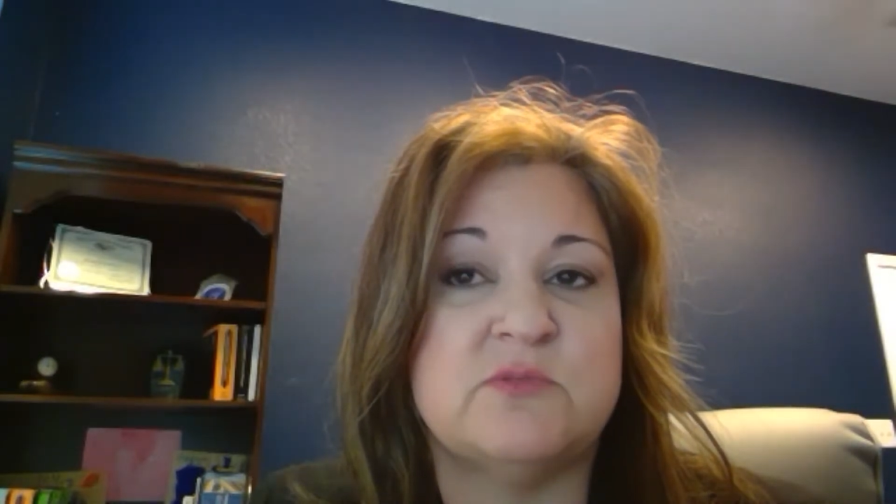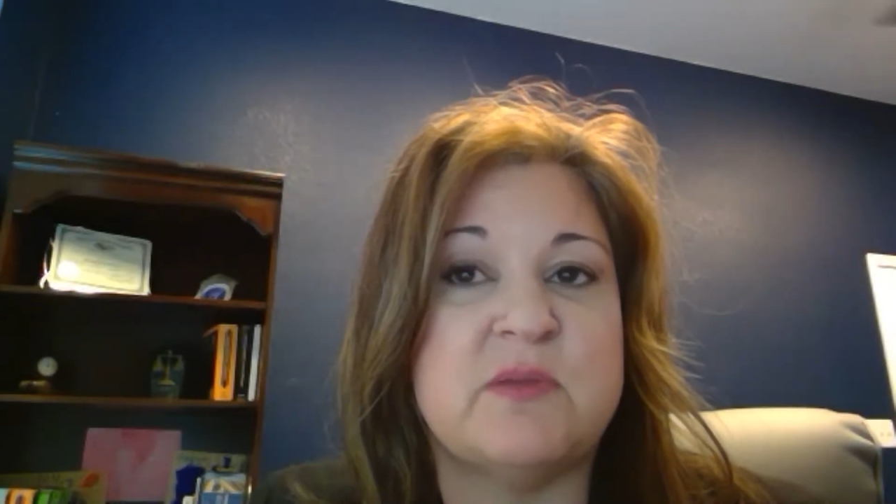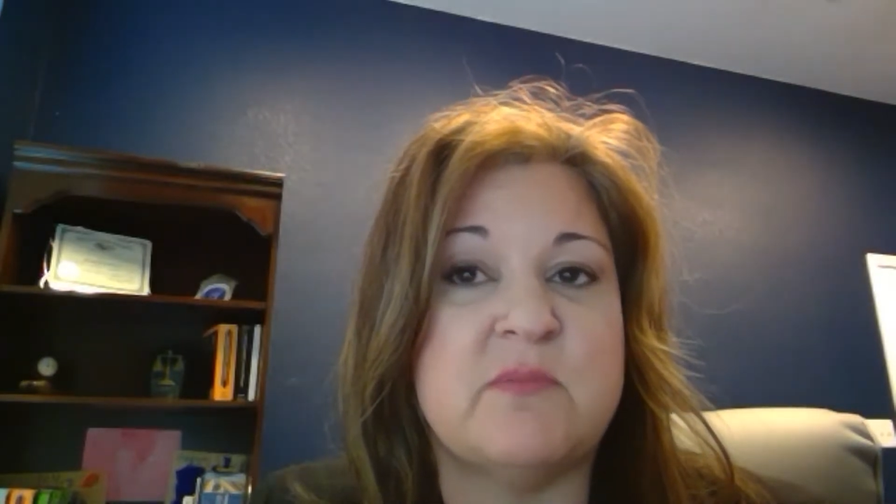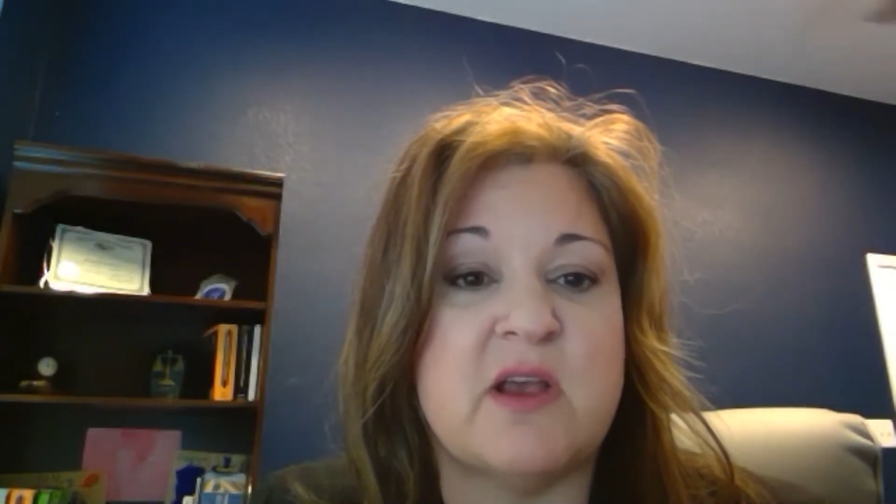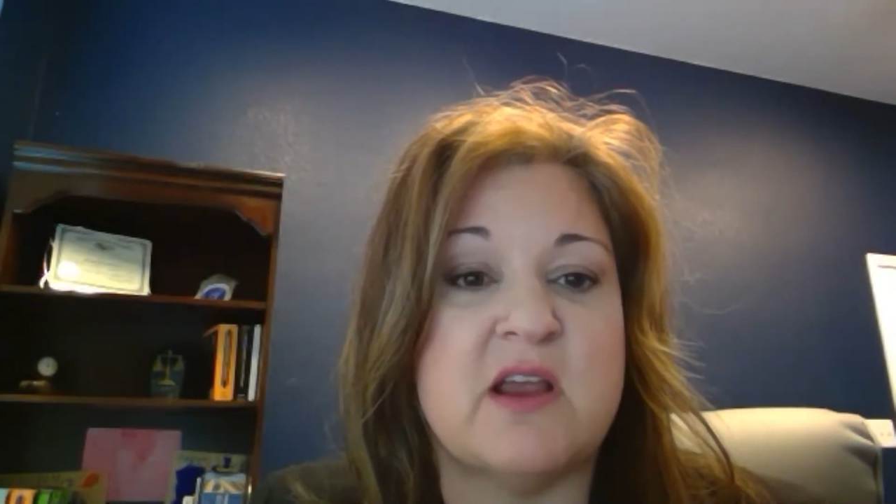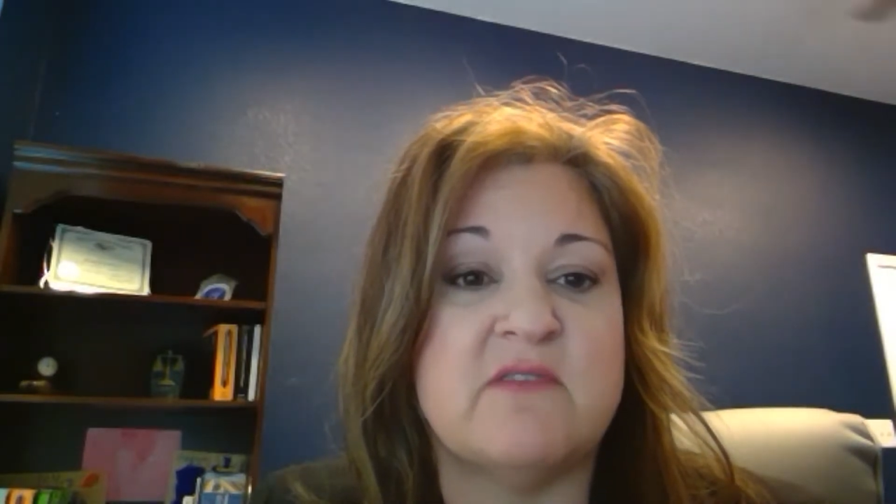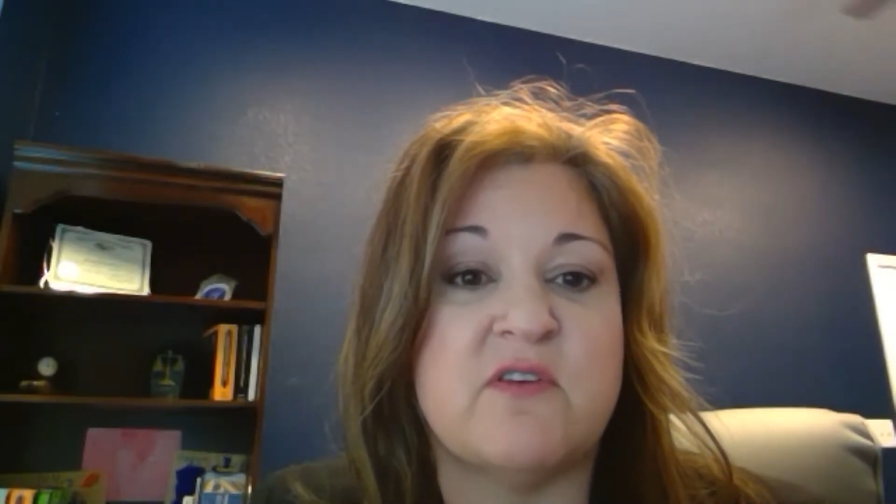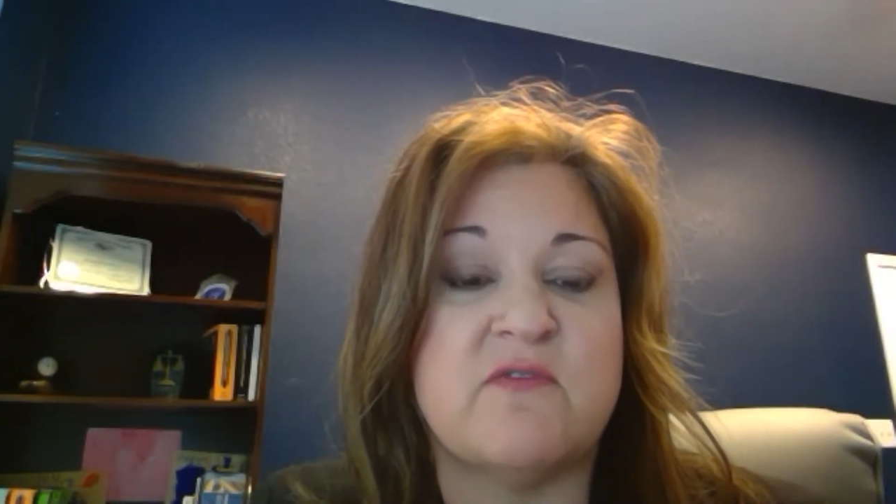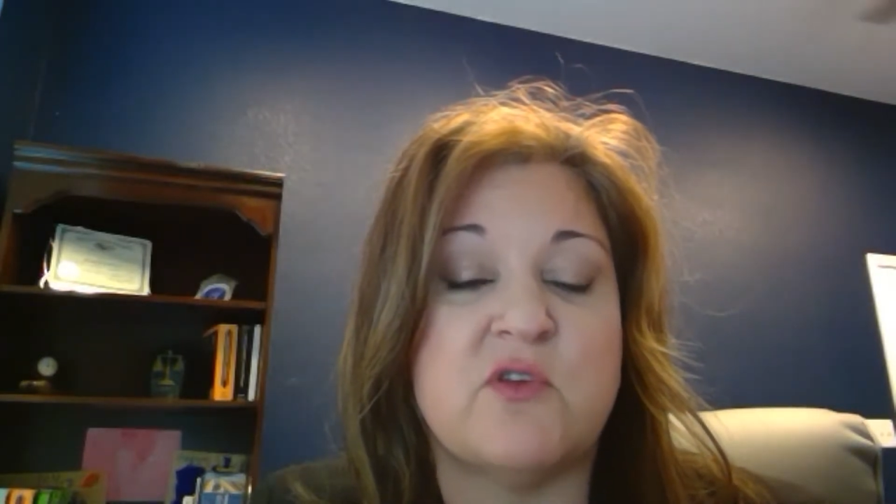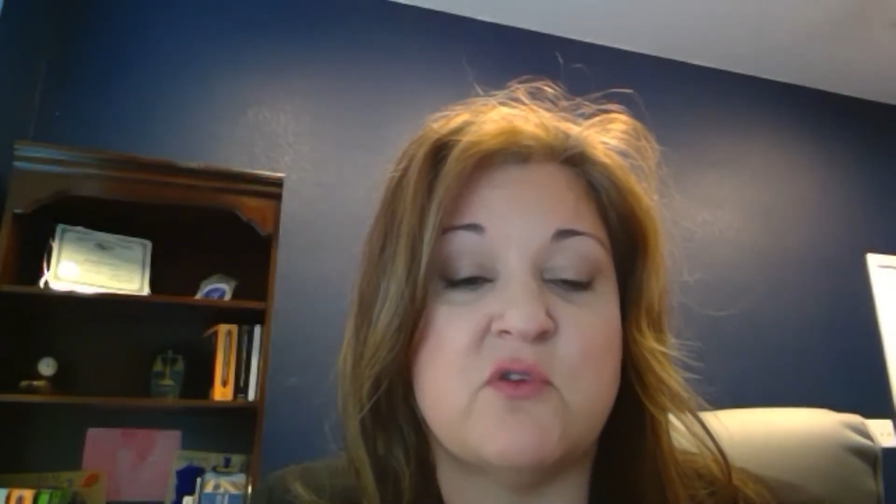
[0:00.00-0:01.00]
been married for
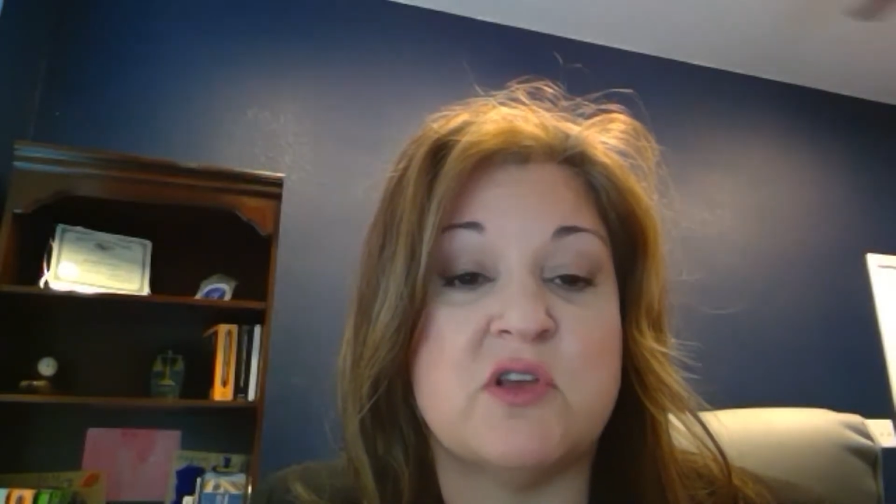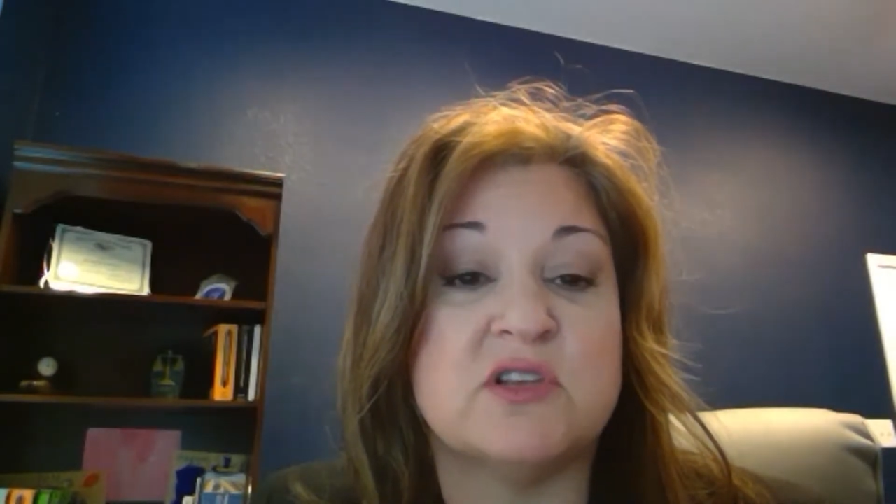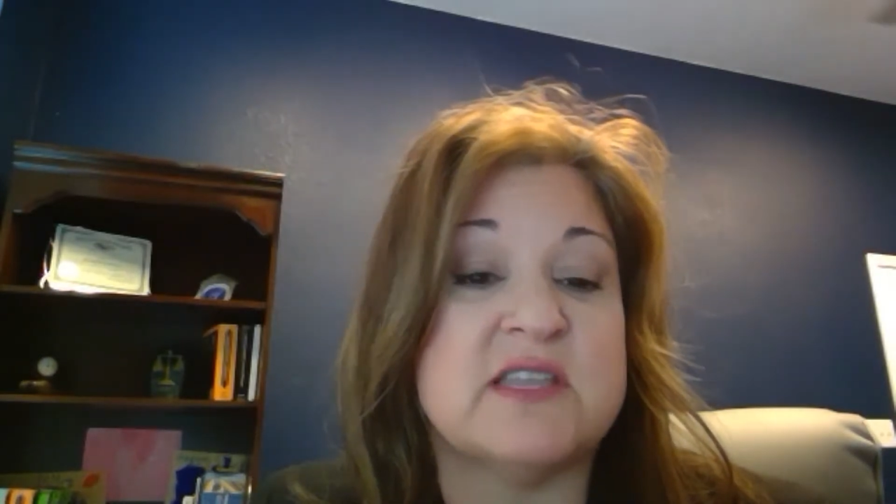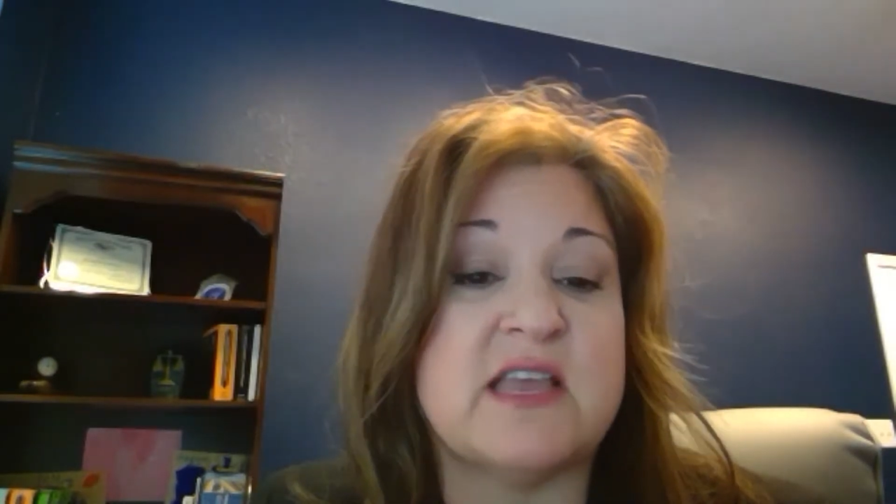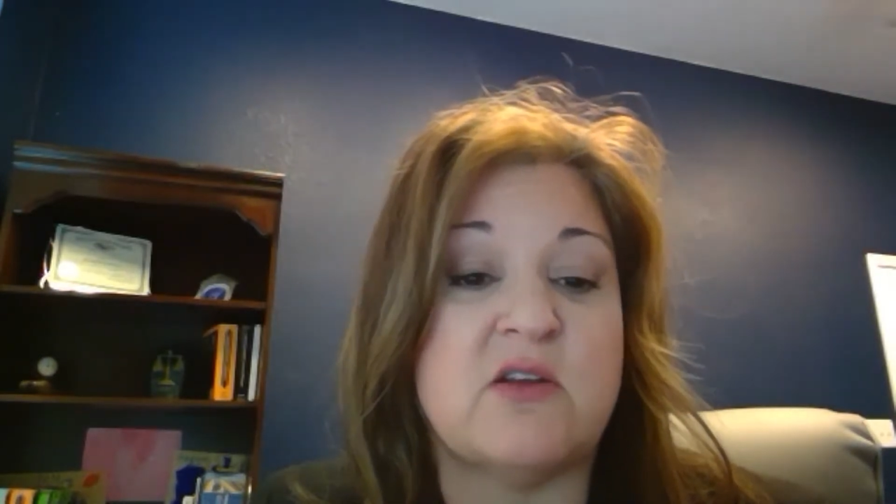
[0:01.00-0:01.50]
a few years and they